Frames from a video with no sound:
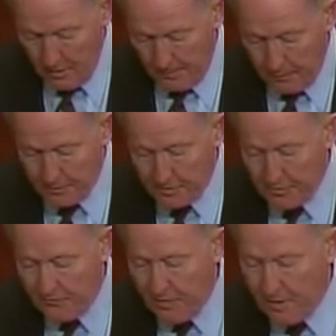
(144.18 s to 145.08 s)
a
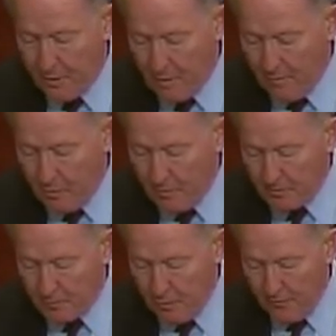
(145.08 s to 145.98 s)
person's faith, the government
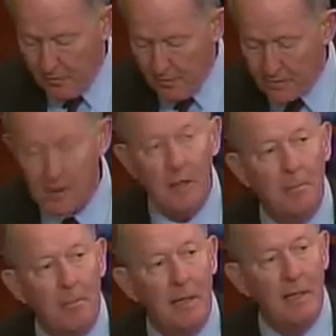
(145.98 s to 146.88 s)
must prove that there's a
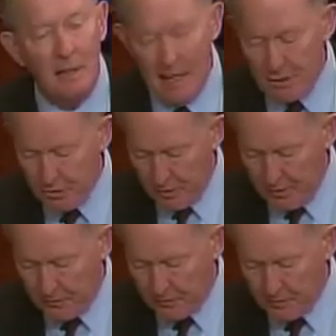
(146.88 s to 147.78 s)
compelling national
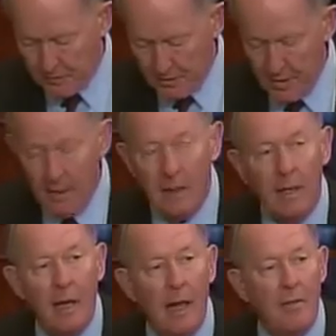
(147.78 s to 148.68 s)
interest
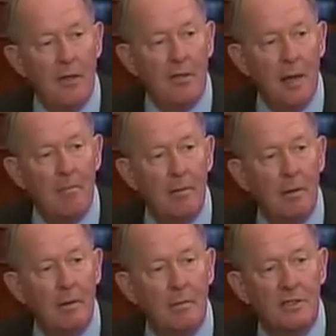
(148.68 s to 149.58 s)
and that that
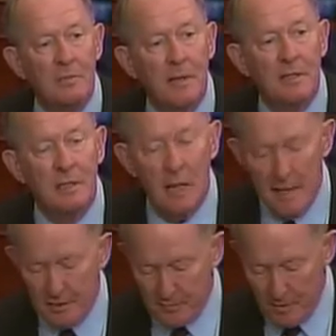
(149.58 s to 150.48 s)
burden must be as
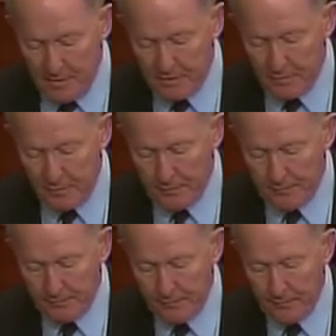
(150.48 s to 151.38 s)
light as possible.
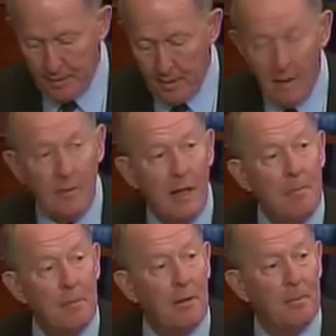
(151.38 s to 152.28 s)

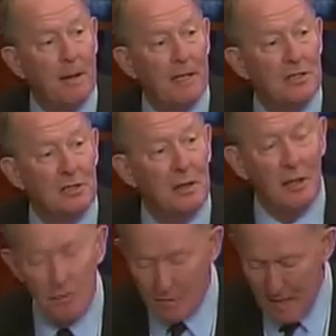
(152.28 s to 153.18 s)
That bill passed
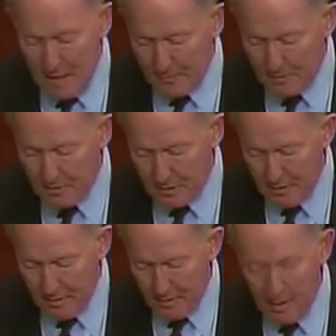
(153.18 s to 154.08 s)
nearly
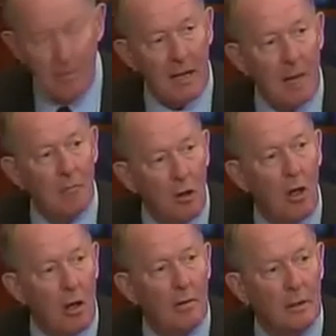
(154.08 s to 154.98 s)
unanimously. It became
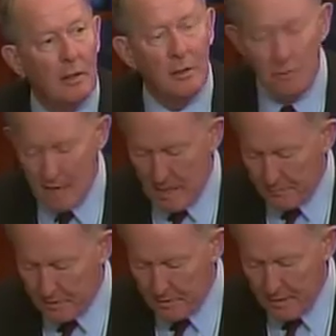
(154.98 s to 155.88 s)
law nearly
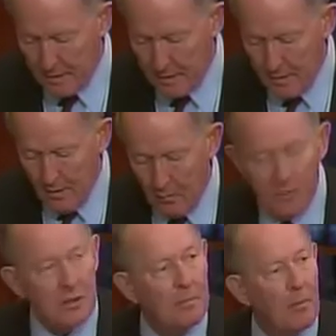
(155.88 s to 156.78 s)
unanimously,
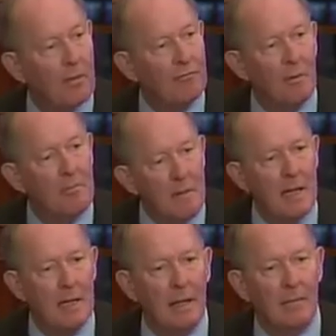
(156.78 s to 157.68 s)
with support from
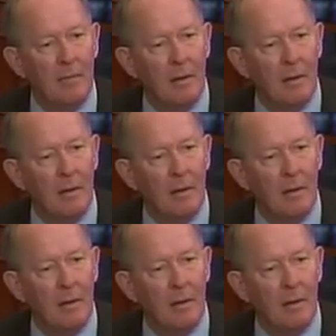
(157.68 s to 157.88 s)
many